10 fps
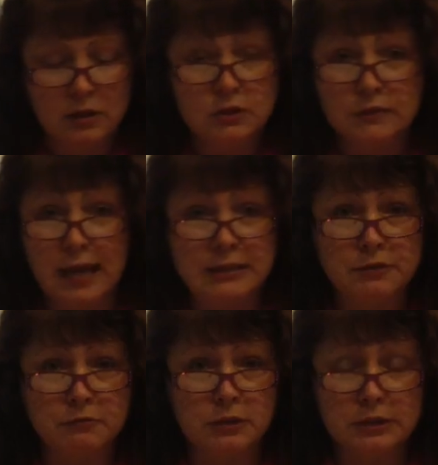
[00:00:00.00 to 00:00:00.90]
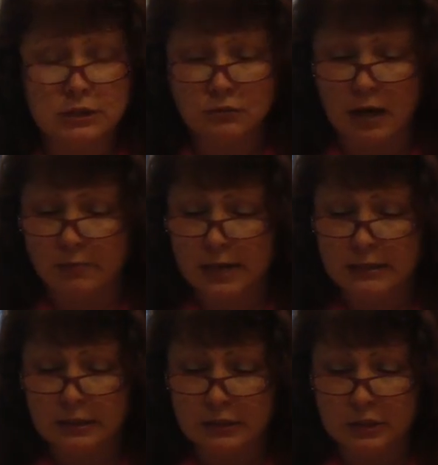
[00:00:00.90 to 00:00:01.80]
So that's a really strong
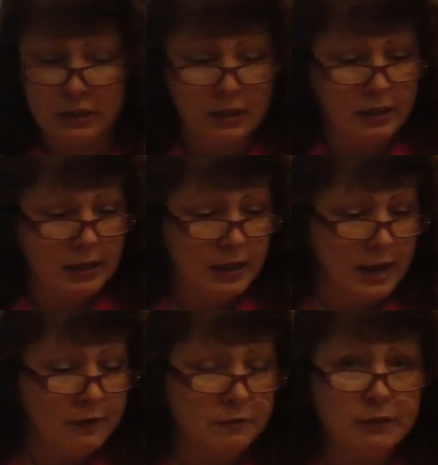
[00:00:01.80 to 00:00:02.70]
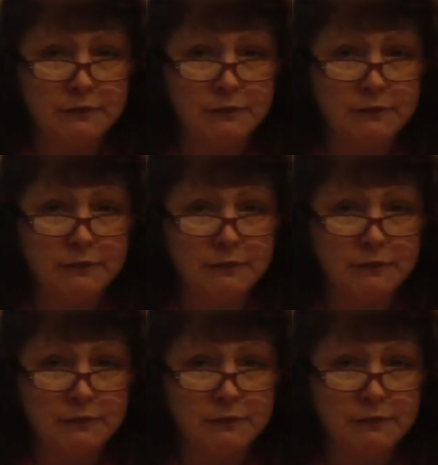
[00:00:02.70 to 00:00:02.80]
message. And I